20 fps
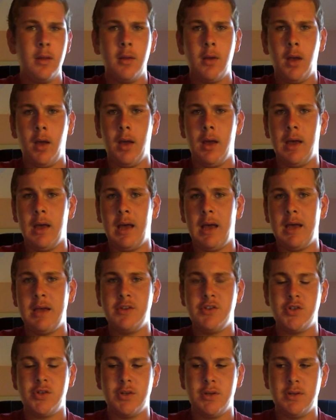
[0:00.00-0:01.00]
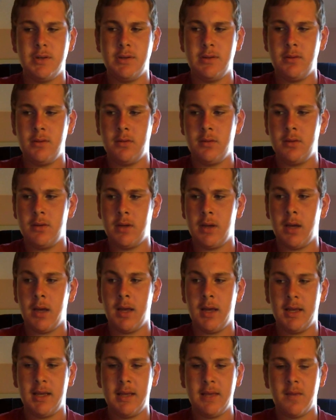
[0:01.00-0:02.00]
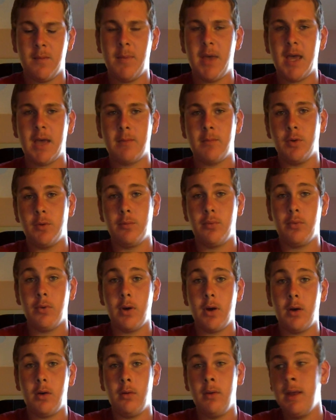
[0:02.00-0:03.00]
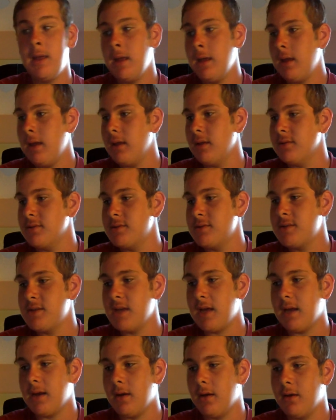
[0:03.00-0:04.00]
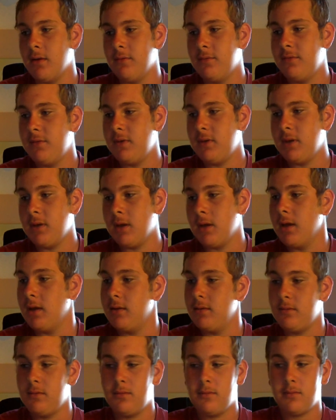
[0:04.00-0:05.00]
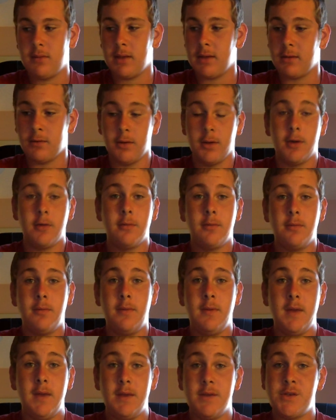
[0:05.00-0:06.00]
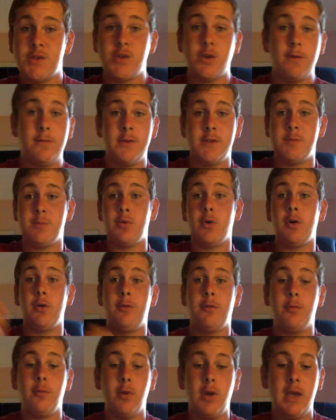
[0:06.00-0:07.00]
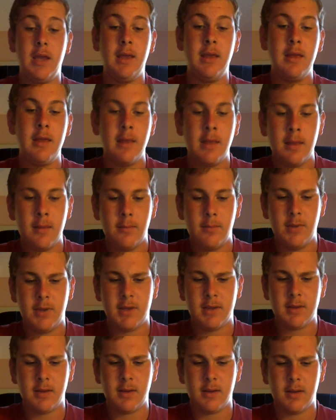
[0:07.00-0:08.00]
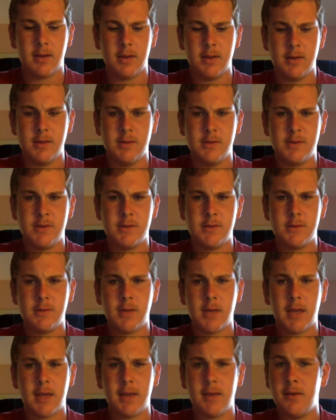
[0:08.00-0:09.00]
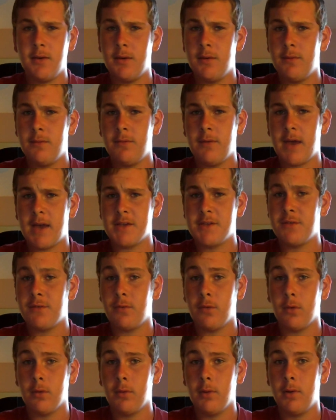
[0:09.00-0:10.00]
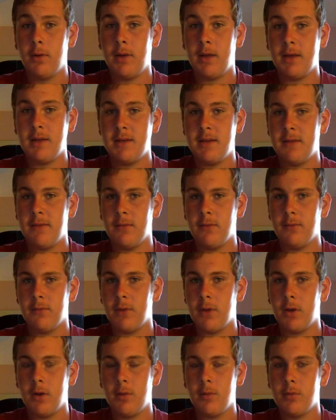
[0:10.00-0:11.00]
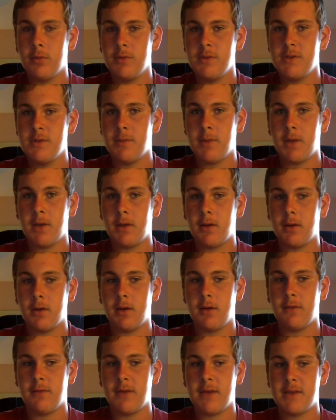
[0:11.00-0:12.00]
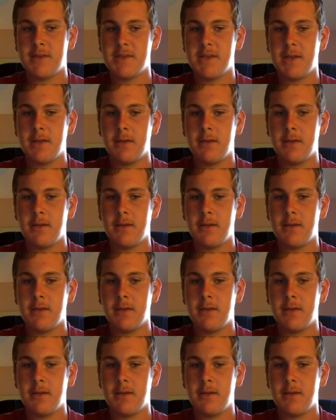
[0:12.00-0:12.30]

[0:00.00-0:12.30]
I should get the MacBook Pro instead of, I don't know, the Surface Pro 3, because I can fast forward at different variables depending on how fast I